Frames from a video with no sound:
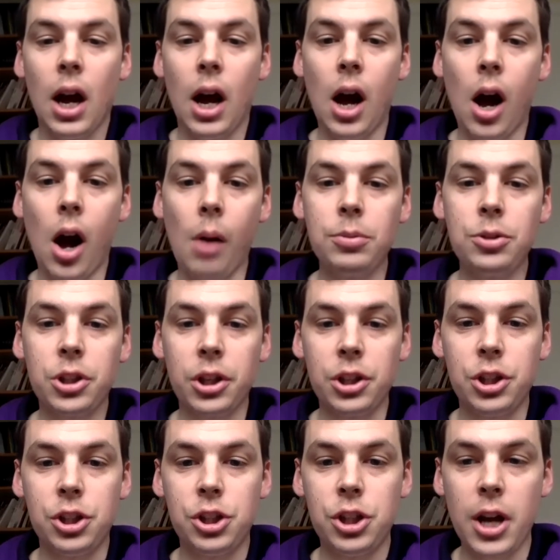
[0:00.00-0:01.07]
I'm just going
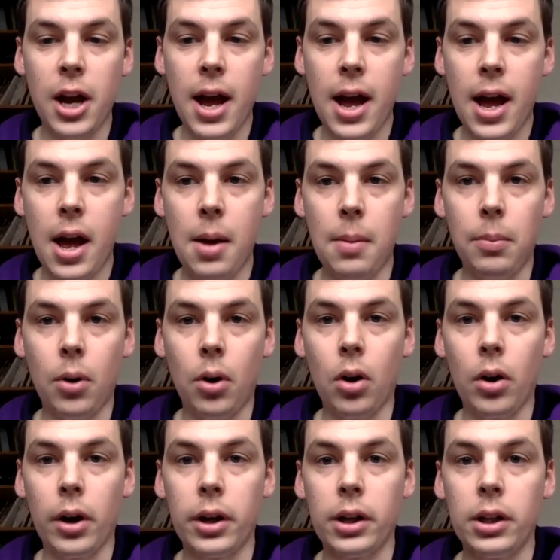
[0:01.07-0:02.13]
to share
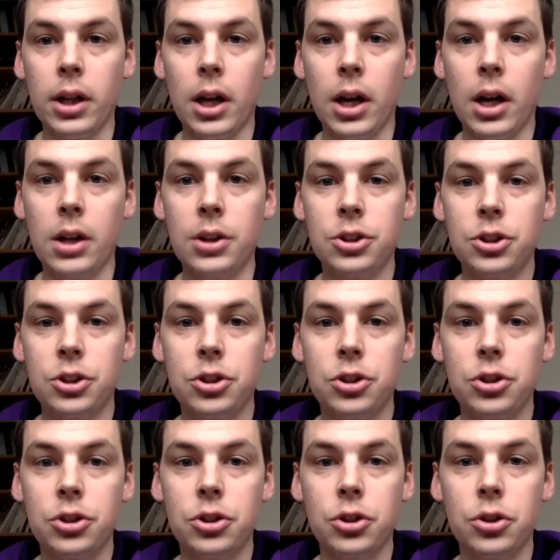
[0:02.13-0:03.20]
my
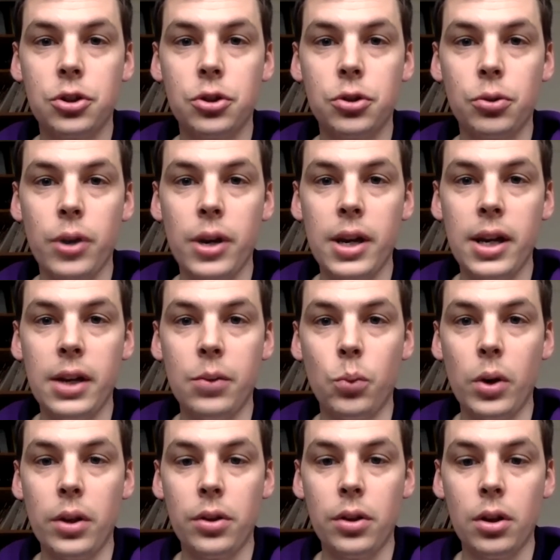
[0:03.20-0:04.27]
screen
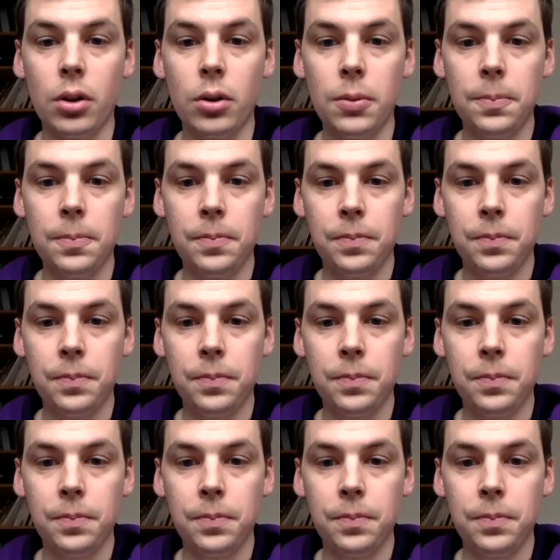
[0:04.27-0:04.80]
with you,